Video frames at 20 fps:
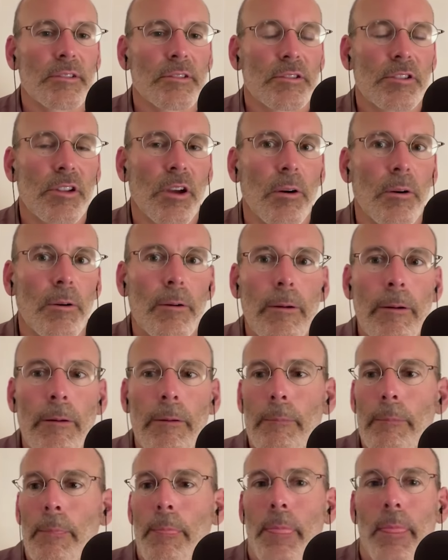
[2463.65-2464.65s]
So
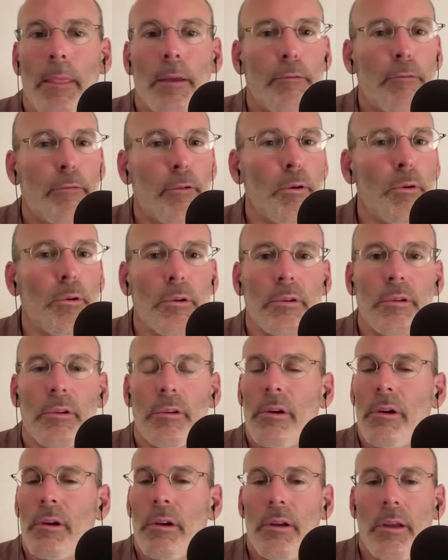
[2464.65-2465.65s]

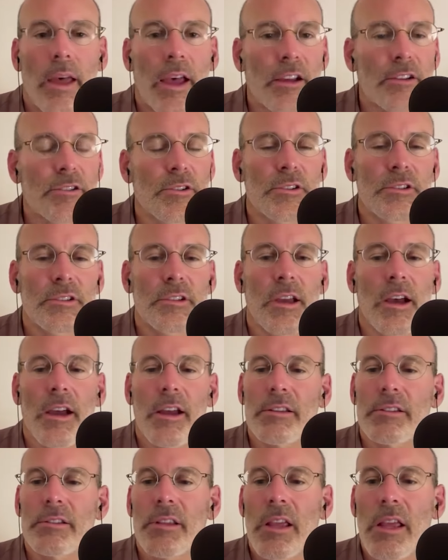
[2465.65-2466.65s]
food,
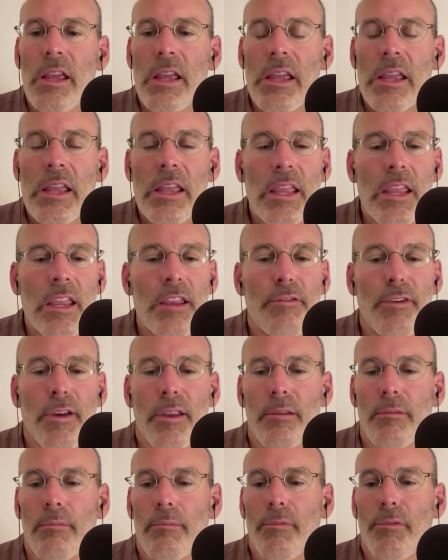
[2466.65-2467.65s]
exercise,
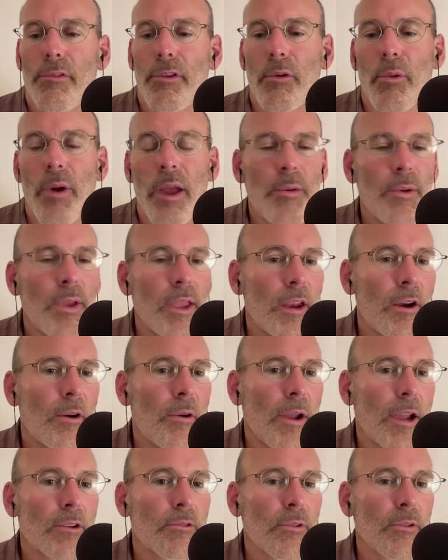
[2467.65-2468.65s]
even the way we
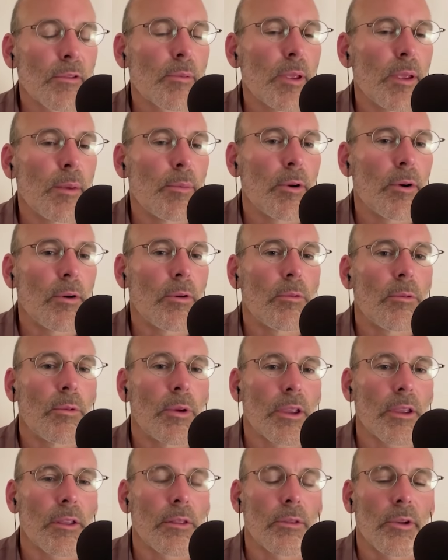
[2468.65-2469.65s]
interact with people, we
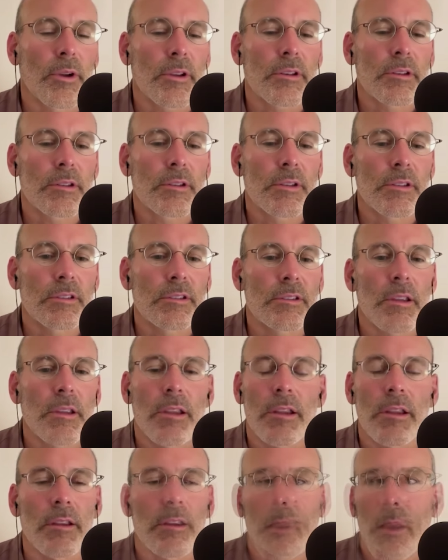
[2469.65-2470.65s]
can look to
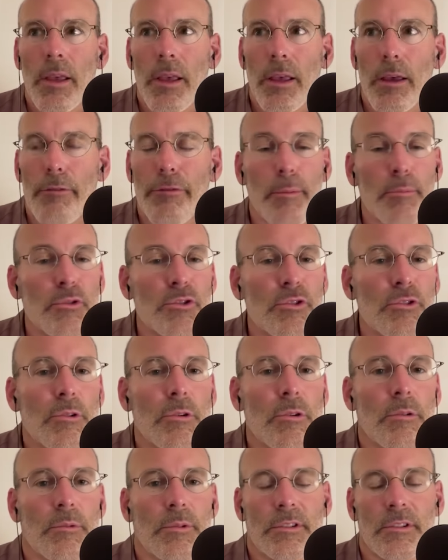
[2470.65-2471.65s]
see if I'm
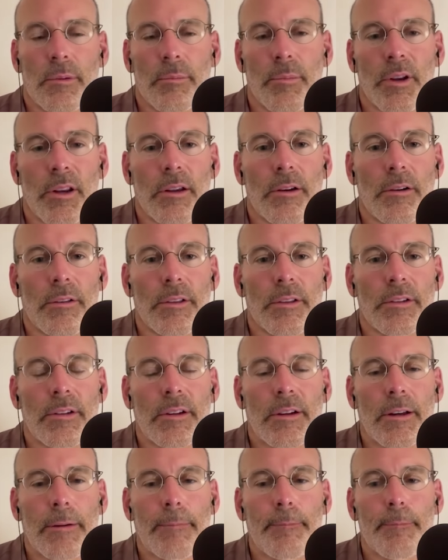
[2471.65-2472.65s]
short with somebody all the
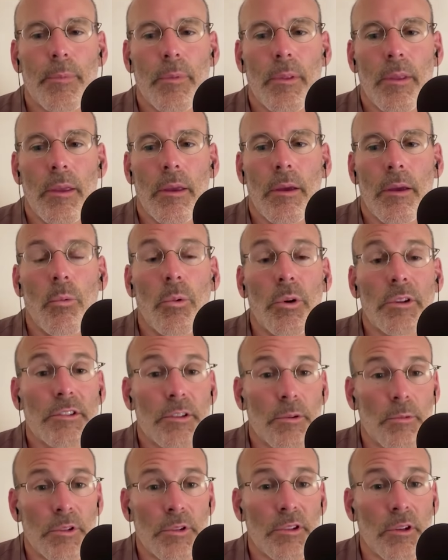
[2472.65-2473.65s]
time, what's
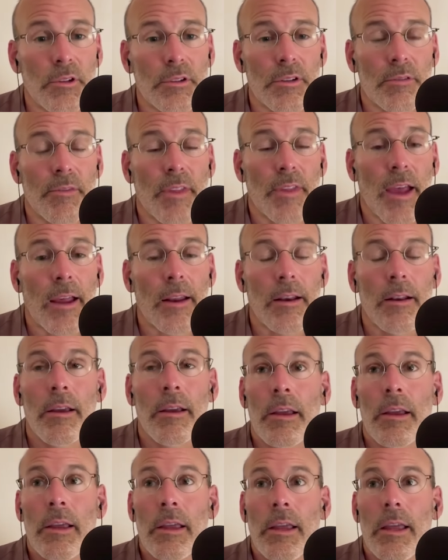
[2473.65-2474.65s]
the result of that?
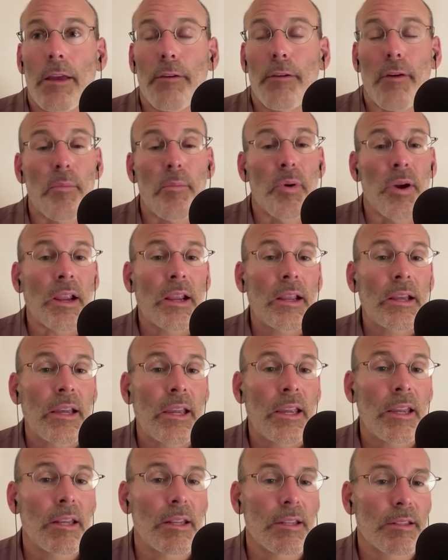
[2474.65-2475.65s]
If I bring
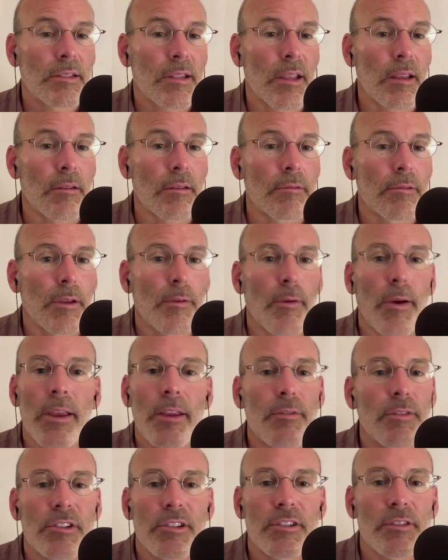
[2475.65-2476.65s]
kindness in, if I
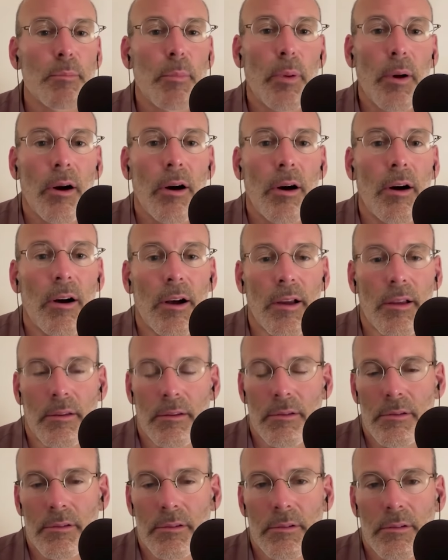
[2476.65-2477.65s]
even just
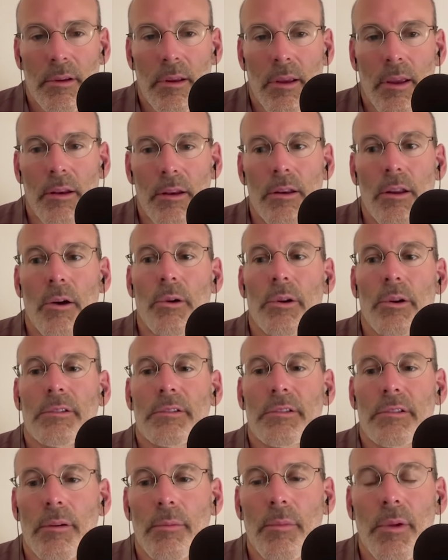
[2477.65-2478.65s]
pause and notice
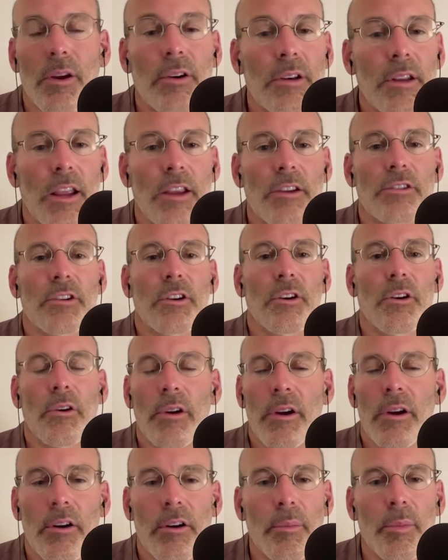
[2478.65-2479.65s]
some irritation or
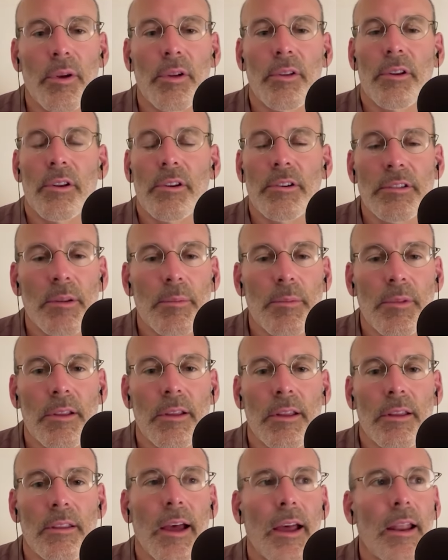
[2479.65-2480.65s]
irritability or something
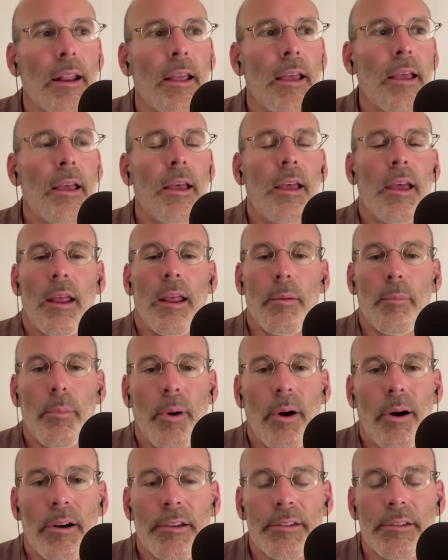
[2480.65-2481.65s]
like that, and
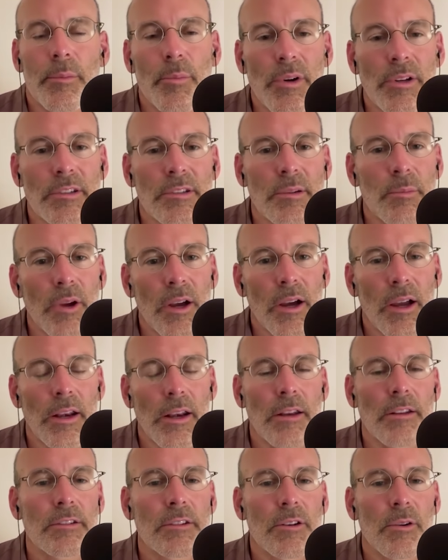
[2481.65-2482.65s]
pause and bring some
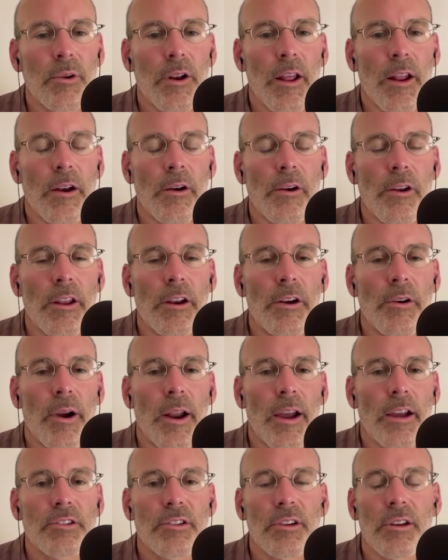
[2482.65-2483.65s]
kindness to an uh,
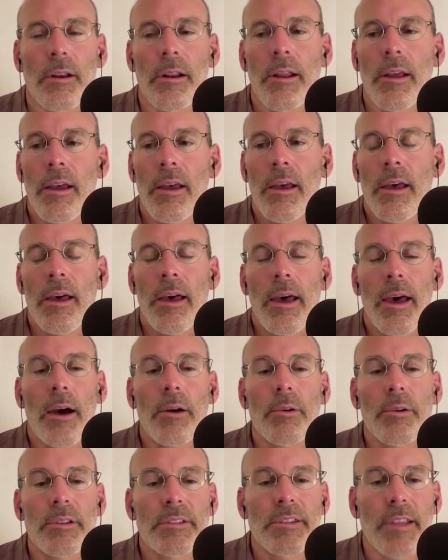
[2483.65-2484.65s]
interaction,
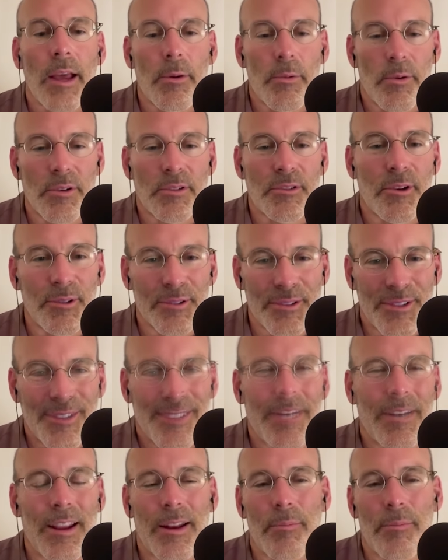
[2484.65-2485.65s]
how does that result
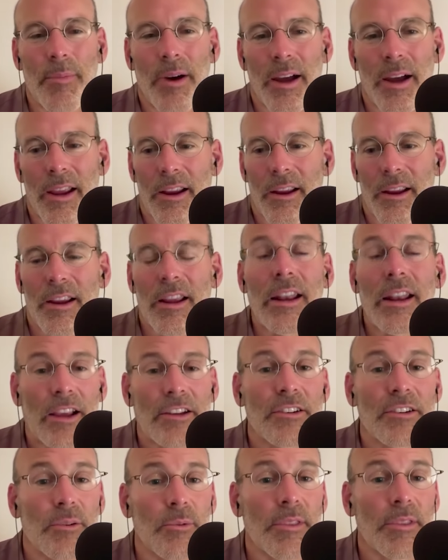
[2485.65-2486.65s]
in my
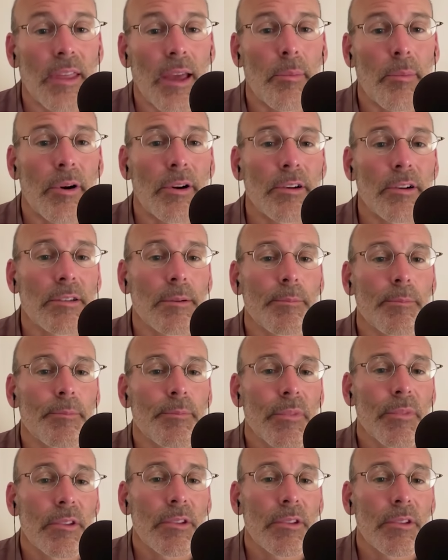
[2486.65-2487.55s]
connection with that person?